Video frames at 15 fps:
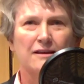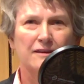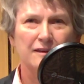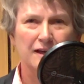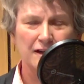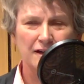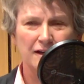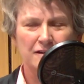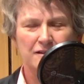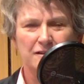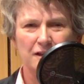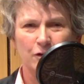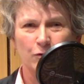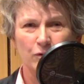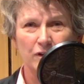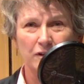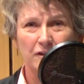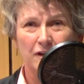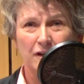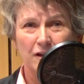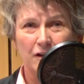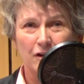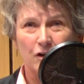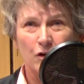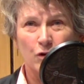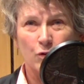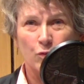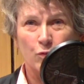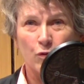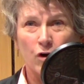Then I had to think, well,
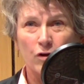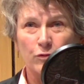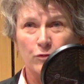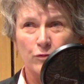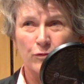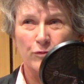what